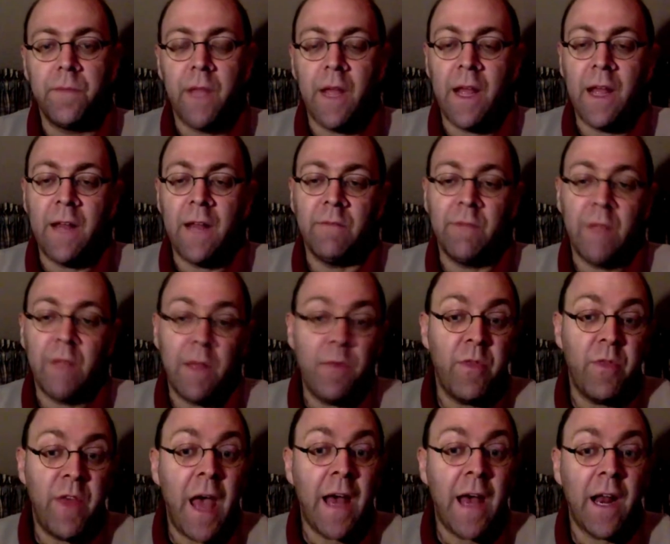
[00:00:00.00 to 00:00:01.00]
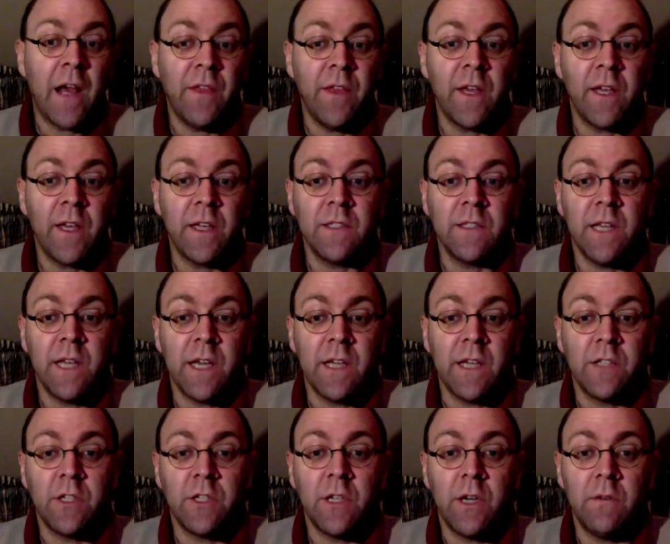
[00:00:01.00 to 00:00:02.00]
And that, I think, is the
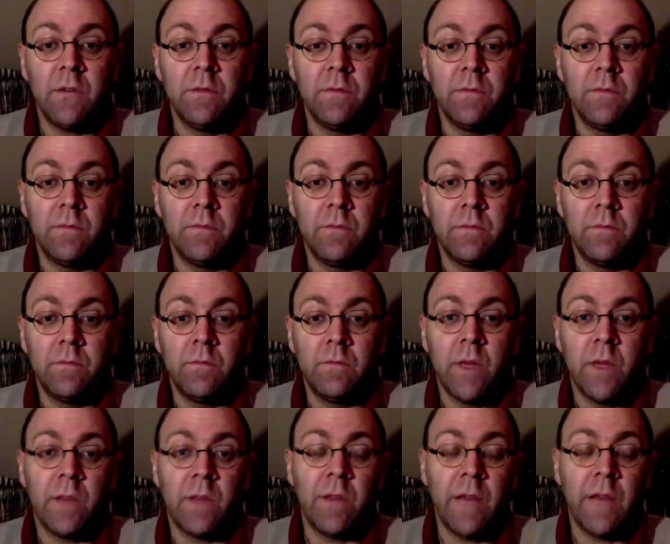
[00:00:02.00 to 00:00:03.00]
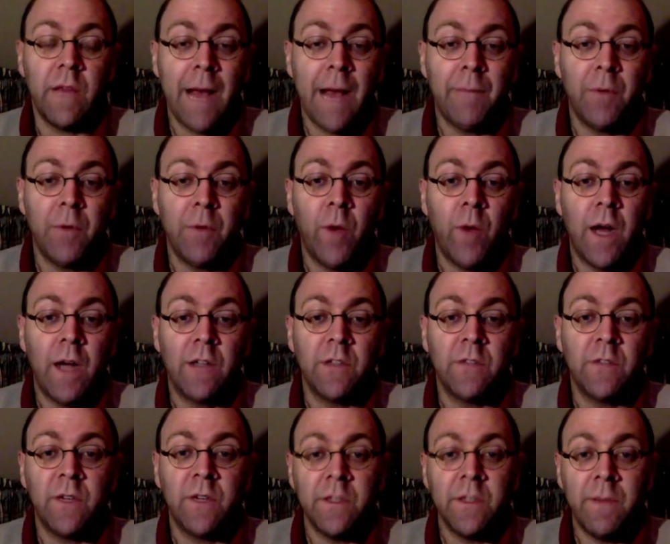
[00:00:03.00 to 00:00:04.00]
issue with the Apple
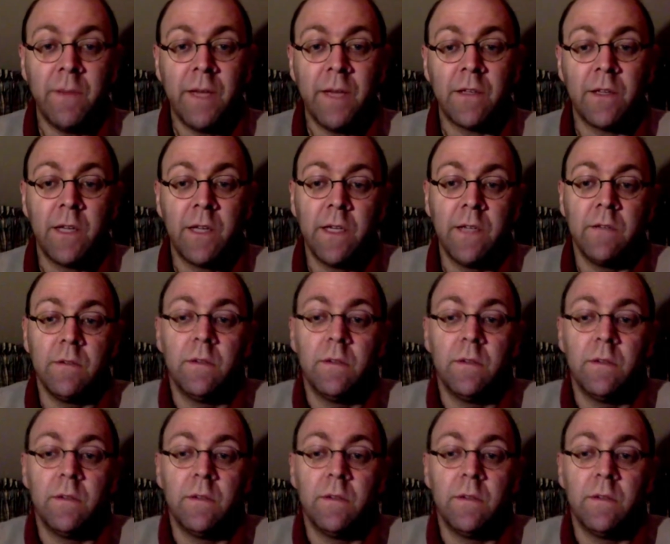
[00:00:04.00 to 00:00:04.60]
Watch, fundamentally.